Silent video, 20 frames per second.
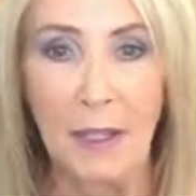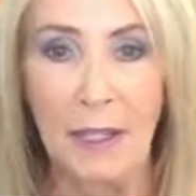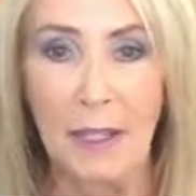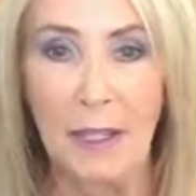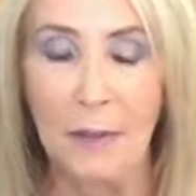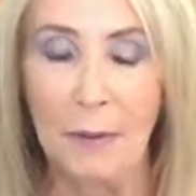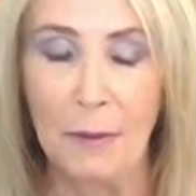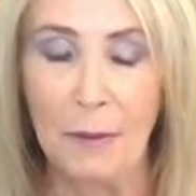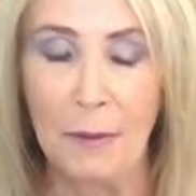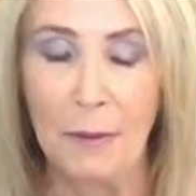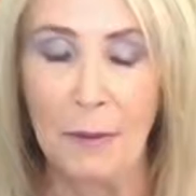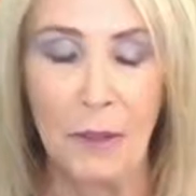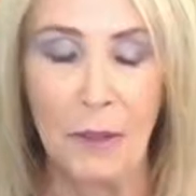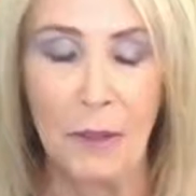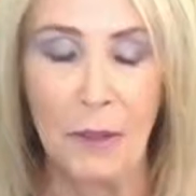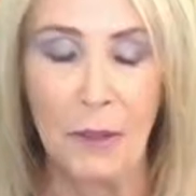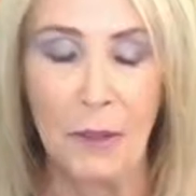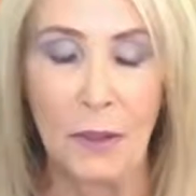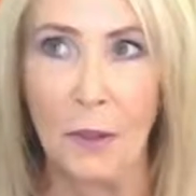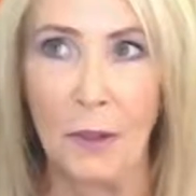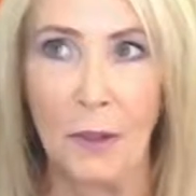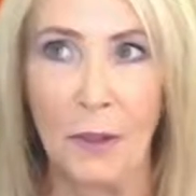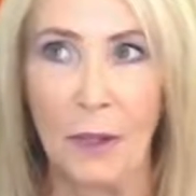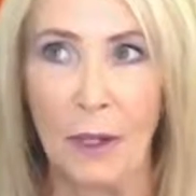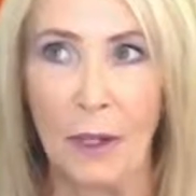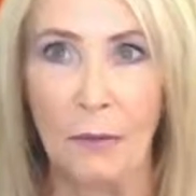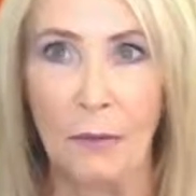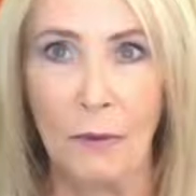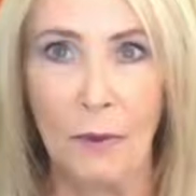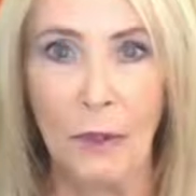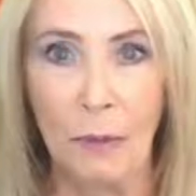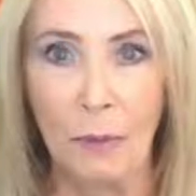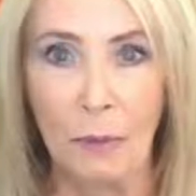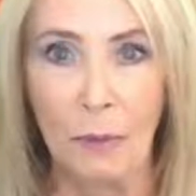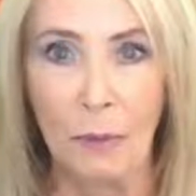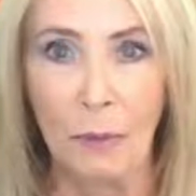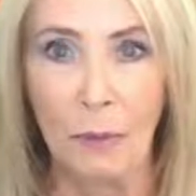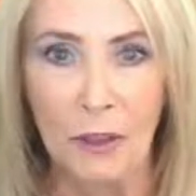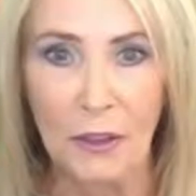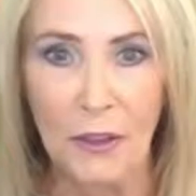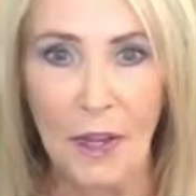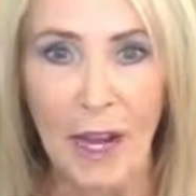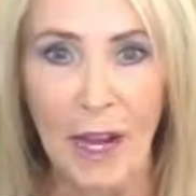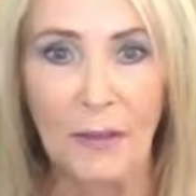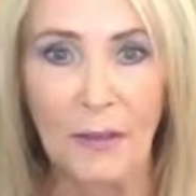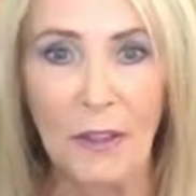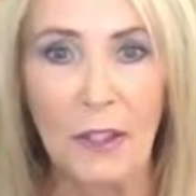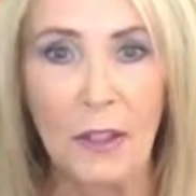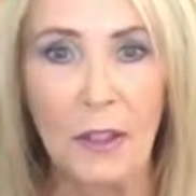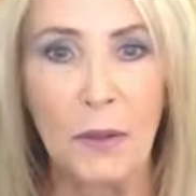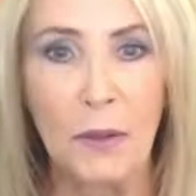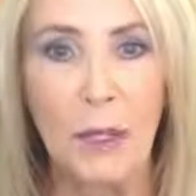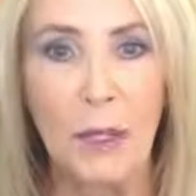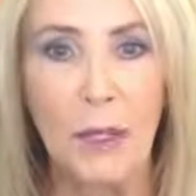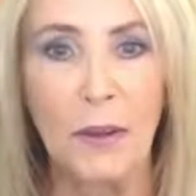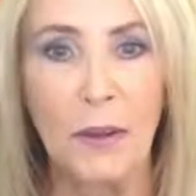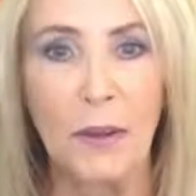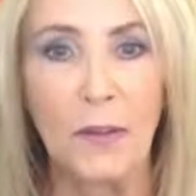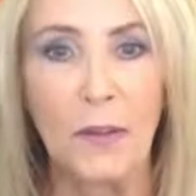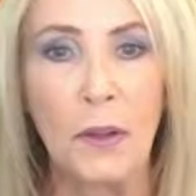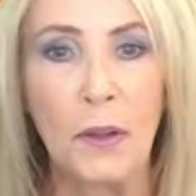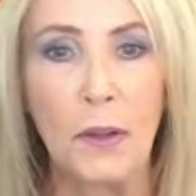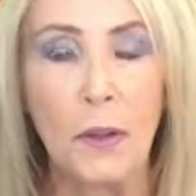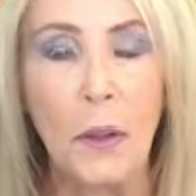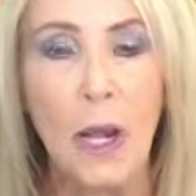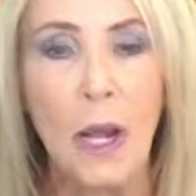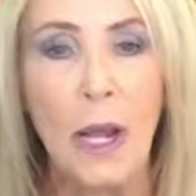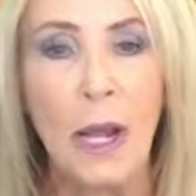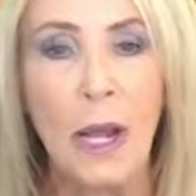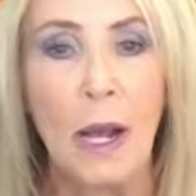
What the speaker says: And it was, a real pleasure having you here. If you,